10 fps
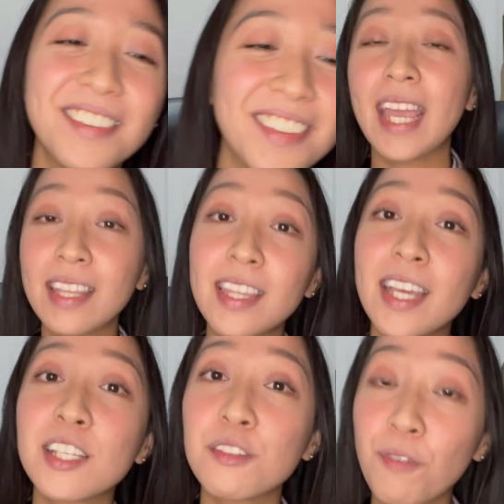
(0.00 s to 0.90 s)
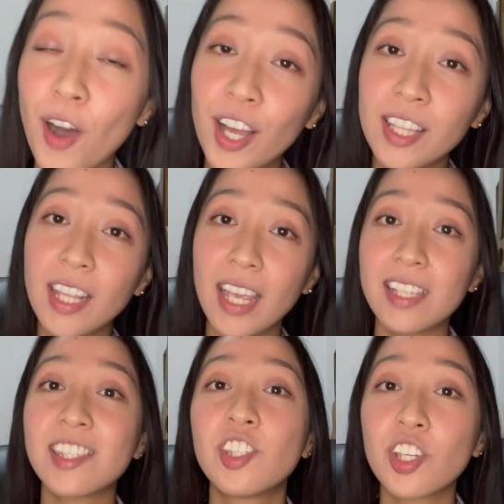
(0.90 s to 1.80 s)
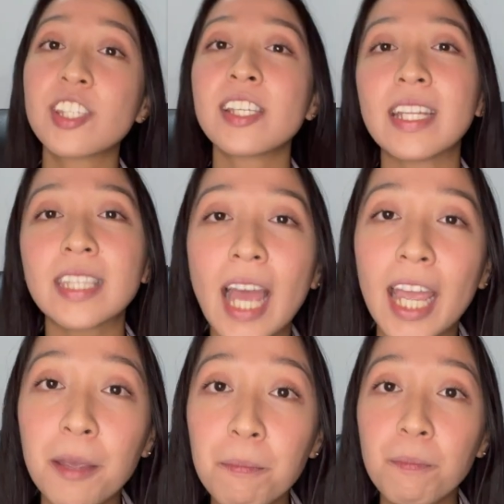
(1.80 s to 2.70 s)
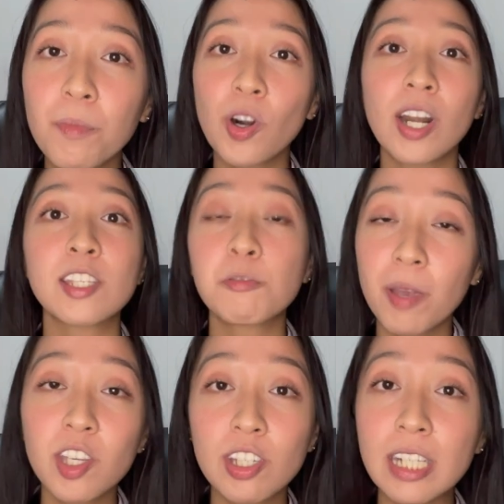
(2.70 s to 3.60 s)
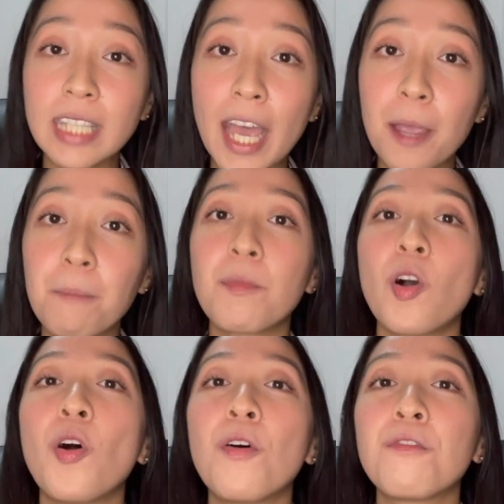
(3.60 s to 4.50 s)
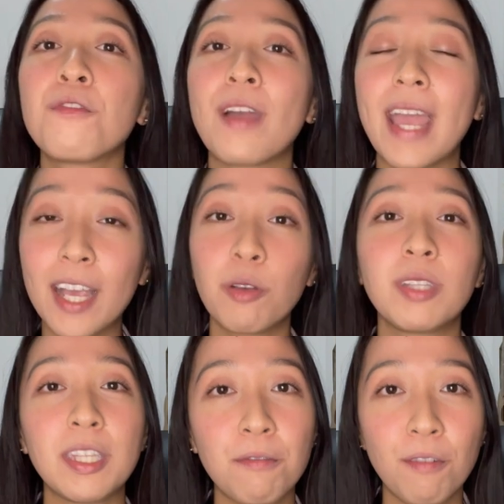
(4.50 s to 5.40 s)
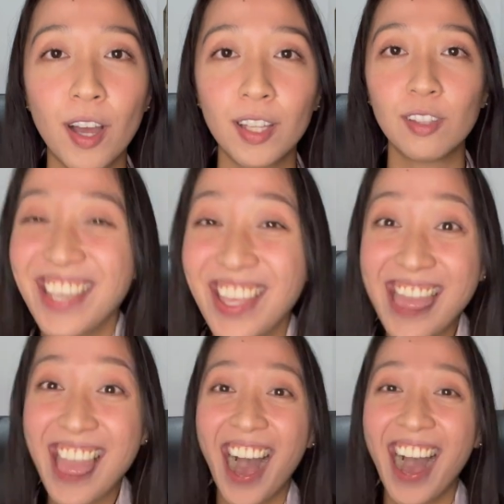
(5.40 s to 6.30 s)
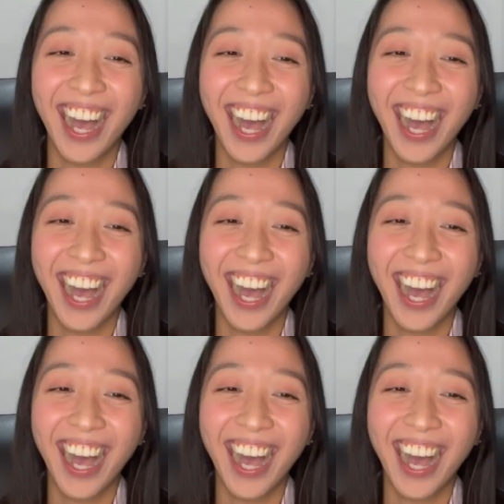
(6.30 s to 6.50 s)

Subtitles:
Index fund is just a type or a special type of equity fund. Yun lang.